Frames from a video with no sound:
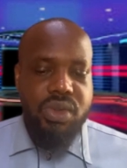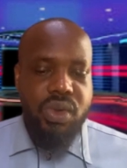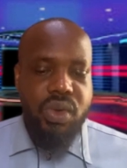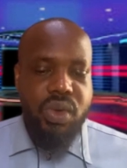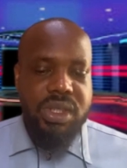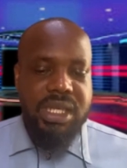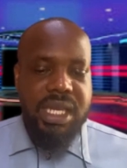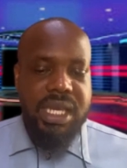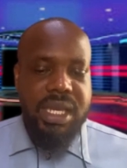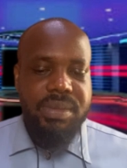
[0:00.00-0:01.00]
Tono
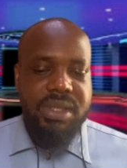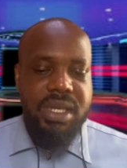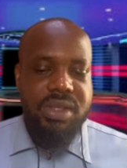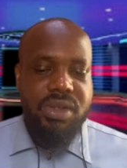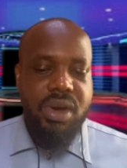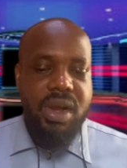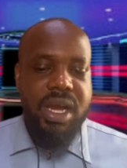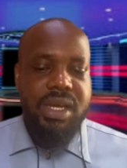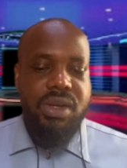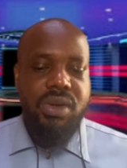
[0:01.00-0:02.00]
Dinkim says
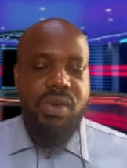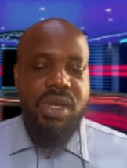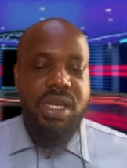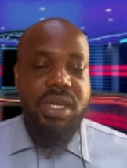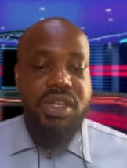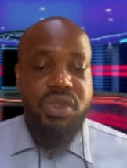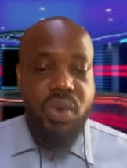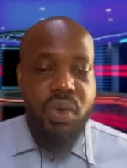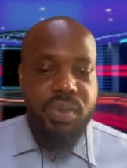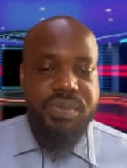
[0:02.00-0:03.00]
hunger go increase.
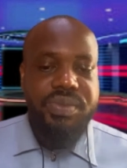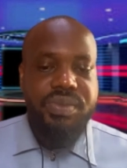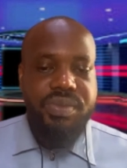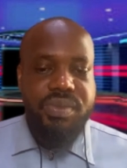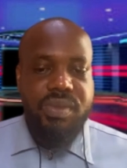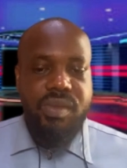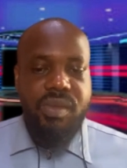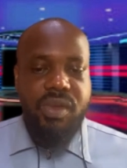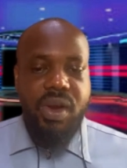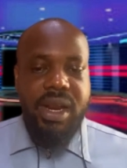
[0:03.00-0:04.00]
All
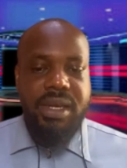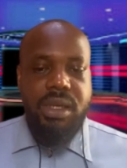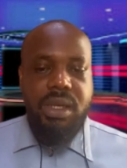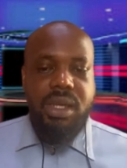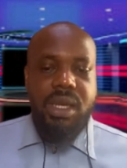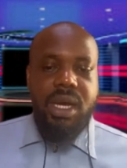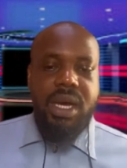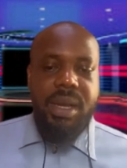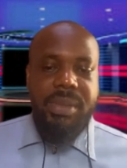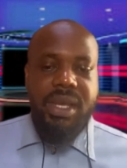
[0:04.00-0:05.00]
right.
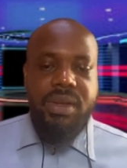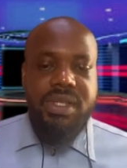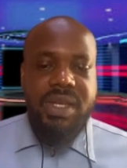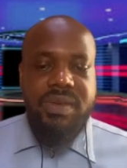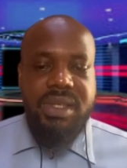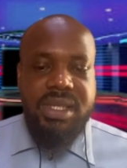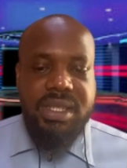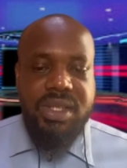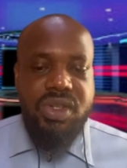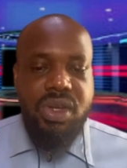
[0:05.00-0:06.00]
Eagle 70
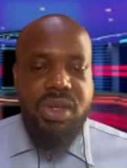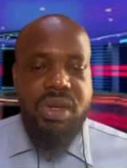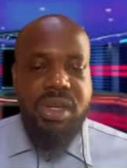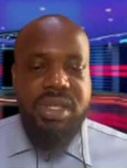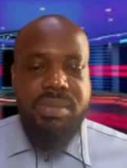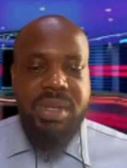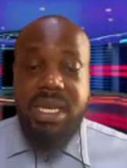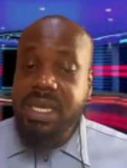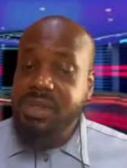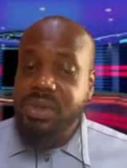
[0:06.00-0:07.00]
says it's not gonna be
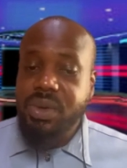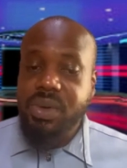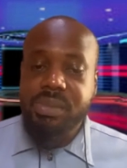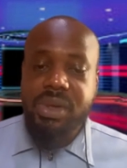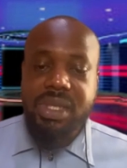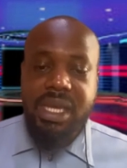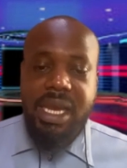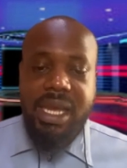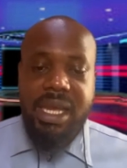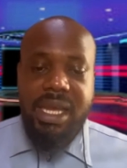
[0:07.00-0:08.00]
easy, but
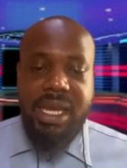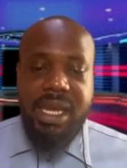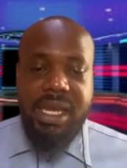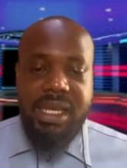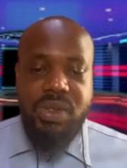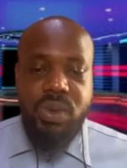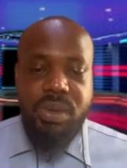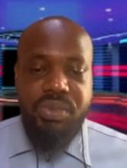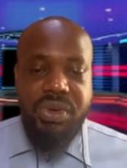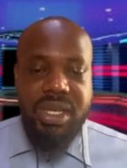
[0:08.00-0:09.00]
it
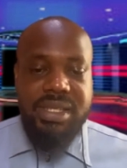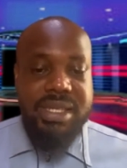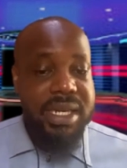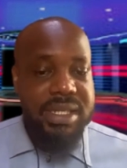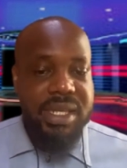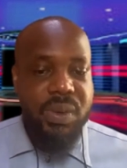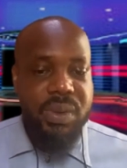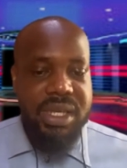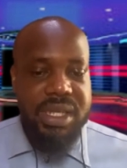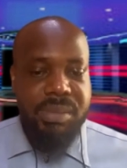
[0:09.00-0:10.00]
will bring sanity
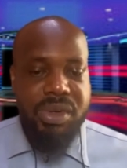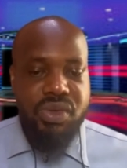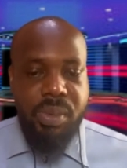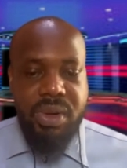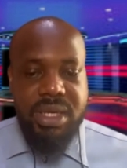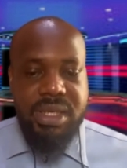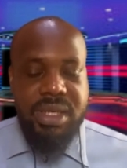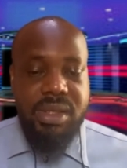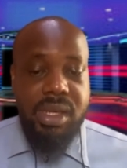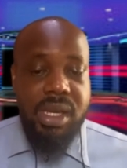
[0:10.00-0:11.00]
within the
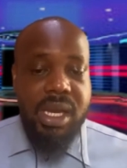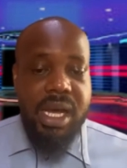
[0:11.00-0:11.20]
metropolitan.